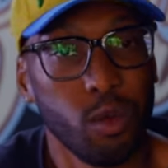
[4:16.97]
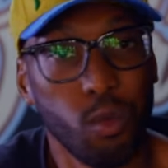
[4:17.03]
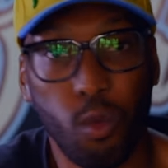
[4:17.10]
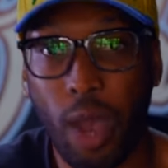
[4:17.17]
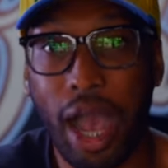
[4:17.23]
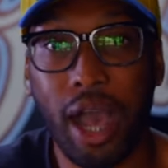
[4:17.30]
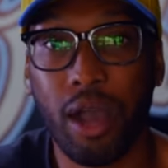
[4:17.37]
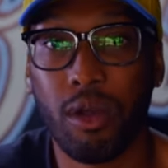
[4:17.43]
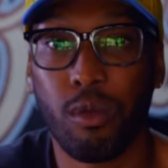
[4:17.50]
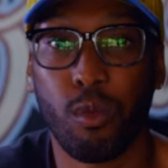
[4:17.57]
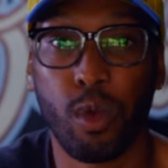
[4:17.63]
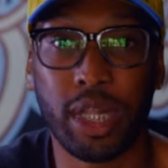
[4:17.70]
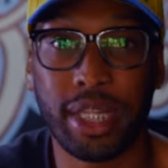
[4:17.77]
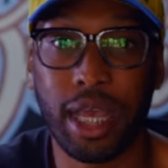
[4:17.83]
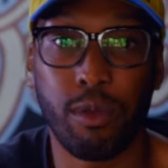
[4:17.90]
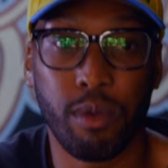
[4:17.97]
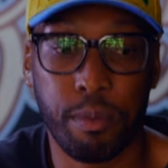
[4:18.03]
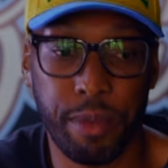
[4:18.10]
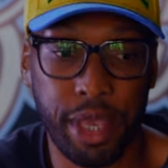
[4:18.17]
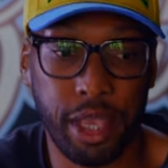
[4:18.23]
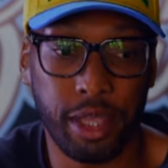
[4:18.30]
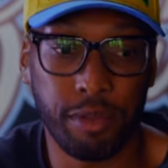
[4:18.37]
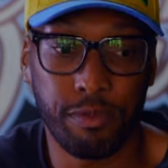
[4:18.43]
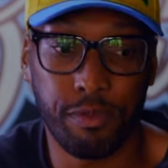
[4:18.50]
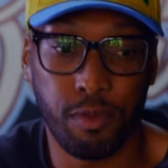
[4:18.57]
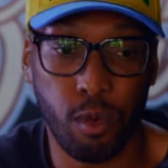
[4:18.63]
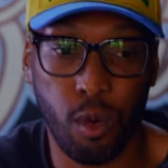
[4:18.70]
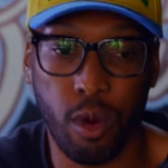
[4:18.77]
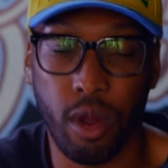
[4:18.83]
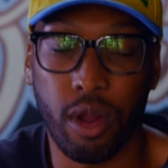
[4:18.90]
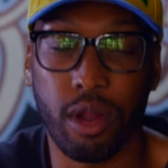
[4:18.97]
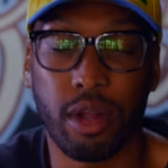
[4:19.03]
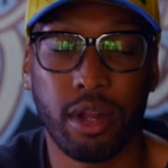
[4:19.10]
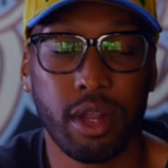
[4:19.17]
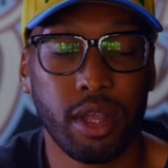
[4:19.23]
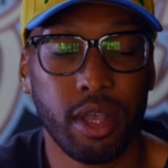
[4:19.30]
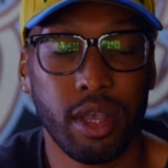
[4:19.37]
wow, what that would mean for